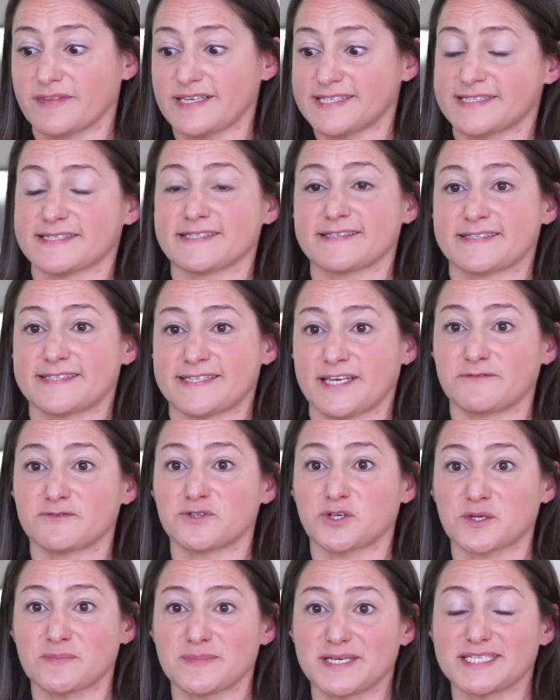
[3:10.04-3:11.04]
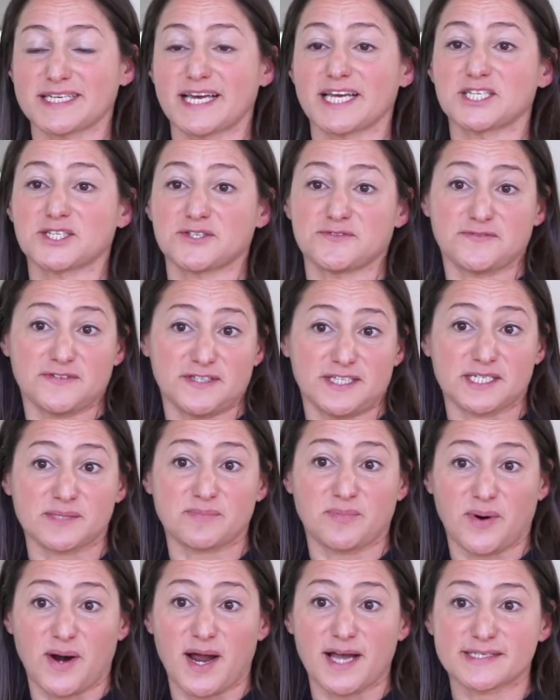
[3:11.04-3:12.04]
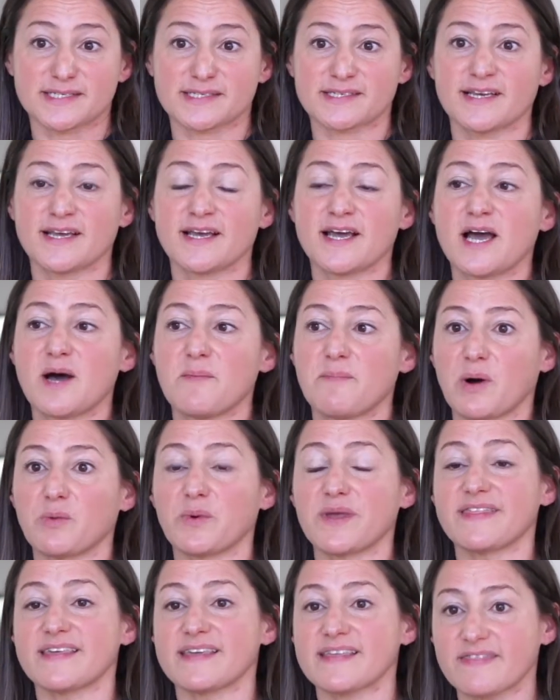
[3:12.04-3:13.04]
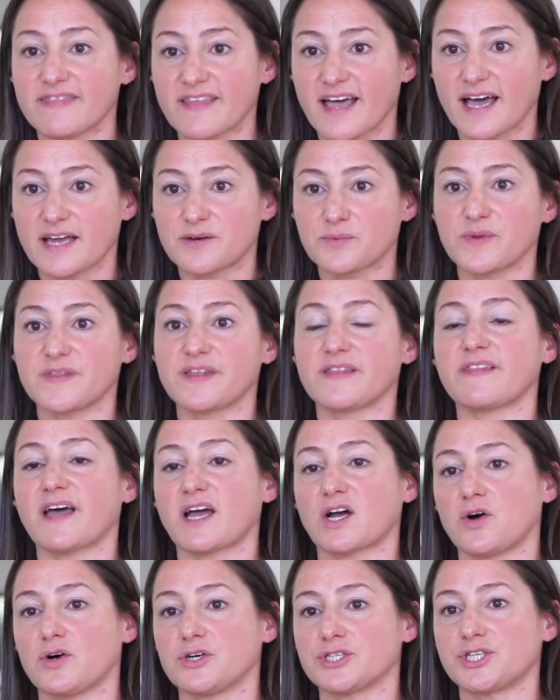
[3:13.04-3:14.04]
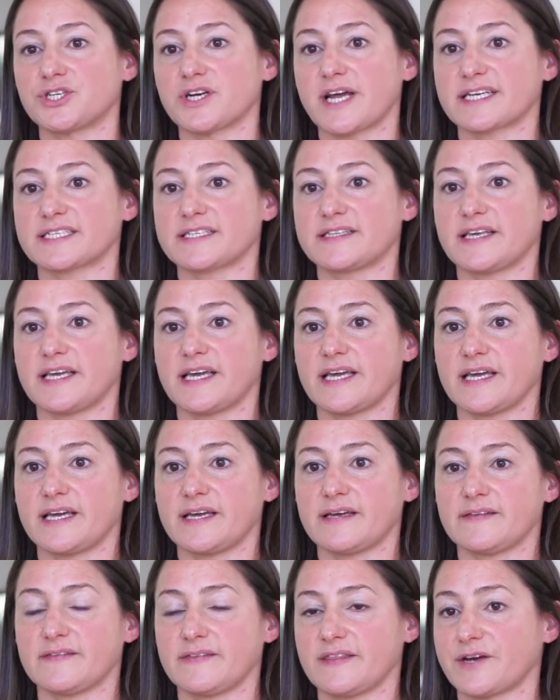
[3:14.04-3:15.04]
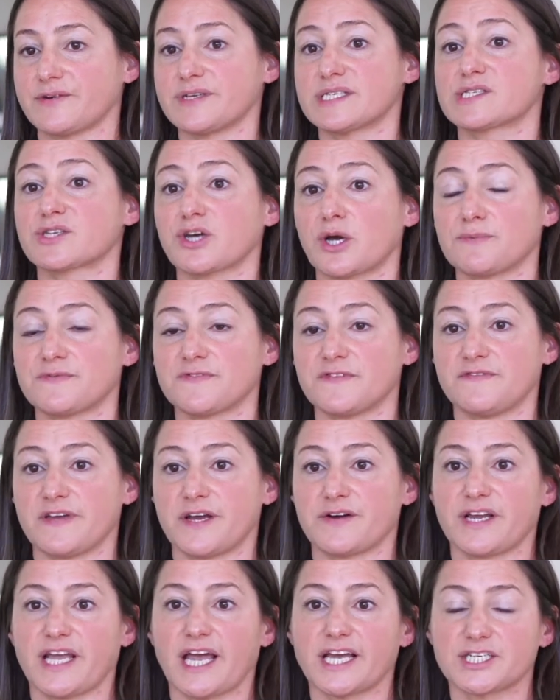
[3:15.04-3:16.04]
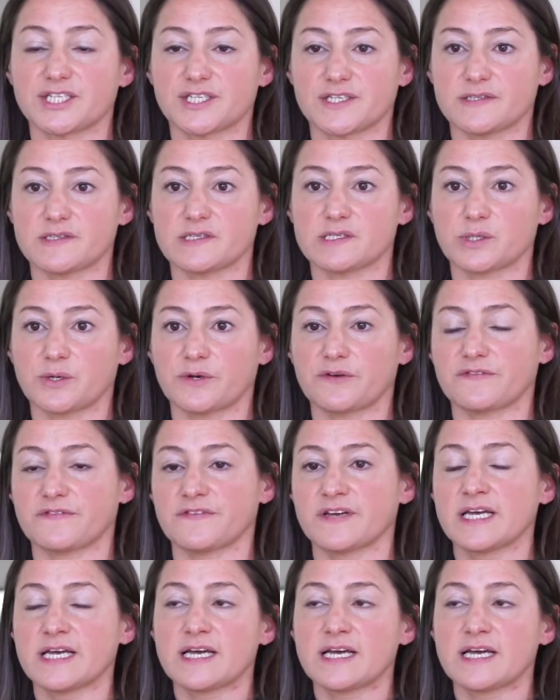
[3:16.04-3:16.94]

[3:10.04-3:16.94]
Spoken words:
this set of documentation for this price. But within that contract, there is scope for variation. So if